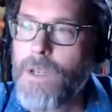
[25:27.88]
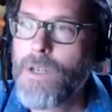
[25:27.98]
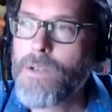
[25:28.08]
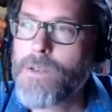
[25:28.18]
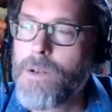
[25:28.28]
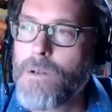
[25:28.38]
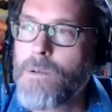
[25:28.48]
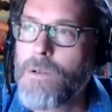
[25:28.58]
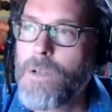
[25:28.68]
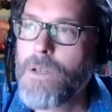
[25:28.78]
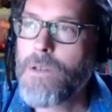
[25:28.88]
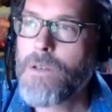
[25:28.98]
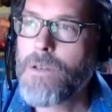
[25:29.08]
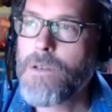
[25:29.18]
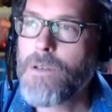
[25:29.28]
So
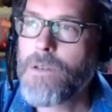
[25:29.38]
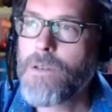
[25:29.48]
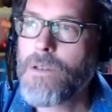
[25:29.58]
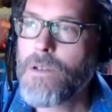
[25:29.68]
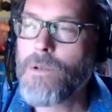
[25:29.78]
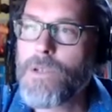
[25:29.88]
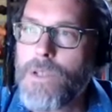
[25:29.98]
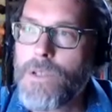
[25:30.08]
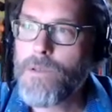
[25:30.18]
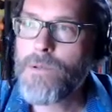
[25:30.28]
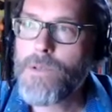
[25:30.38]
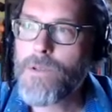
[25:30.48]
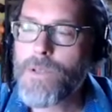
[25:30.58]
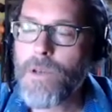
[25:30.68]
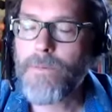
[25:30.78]
in order to use
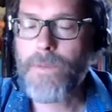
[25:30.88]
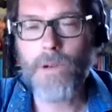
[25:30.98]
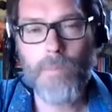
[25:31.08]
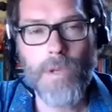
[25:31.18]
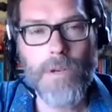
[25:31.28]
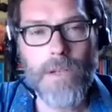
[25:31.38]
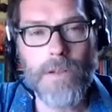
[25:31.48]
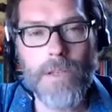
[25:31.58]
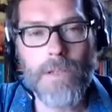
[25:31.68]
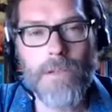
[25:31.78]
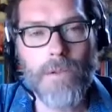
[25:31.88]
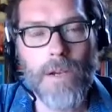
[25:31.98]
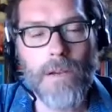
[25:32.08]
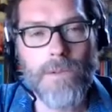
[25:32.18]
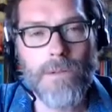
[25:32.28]
yourself therapeutically, you
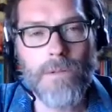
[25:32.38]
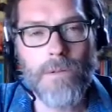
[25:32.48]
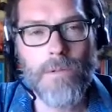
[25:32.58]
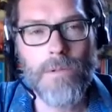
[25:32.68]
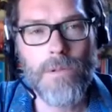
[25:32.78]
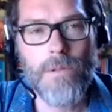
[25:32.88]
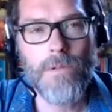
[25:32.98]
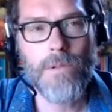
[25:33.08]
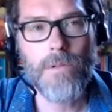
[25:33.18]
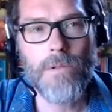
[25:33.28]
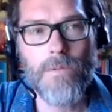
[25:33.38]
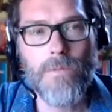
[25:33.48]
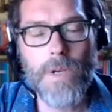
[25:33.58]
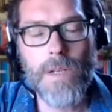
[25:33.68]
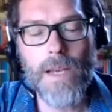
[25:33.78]
have to
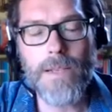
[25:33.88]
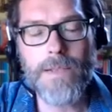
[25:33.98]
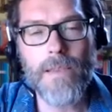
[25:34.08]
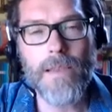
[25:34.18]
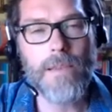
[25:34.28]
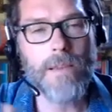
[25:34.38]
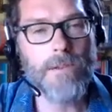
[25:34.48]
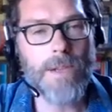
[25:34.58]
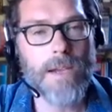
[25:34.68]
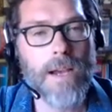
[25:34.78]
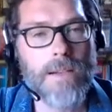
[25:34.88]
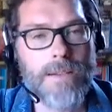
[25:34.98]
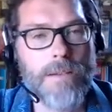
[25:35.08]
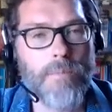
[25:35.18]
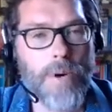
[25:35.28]
realize, I think, that there's a
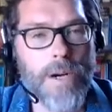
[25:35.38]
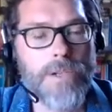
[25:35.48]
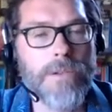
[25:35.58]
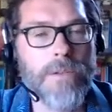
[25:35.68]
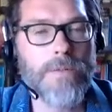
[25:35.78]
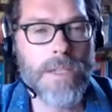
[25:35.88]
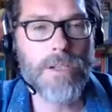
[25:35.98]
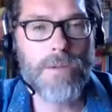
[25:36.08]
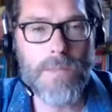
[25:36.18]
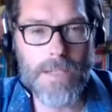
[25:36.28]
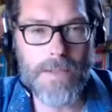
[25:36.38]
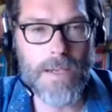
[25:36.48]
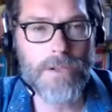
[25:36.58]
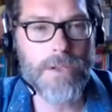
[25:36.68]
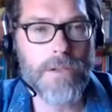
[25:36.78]
constant pressure of
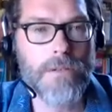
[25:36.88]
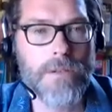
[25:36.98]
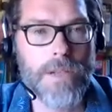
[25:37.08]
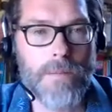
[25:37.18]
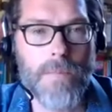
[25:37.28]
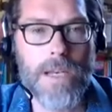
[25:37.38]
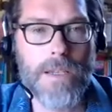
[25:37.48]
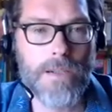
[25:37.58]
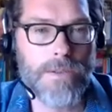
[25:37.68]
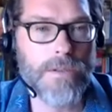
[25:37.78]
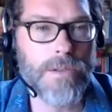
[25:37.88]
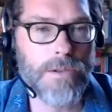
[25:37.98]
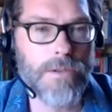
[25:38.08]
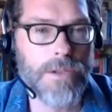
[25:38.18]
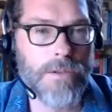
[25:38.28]
dehumanization in many
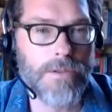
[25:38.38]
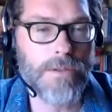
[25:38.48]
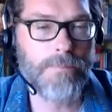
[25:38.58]
institutions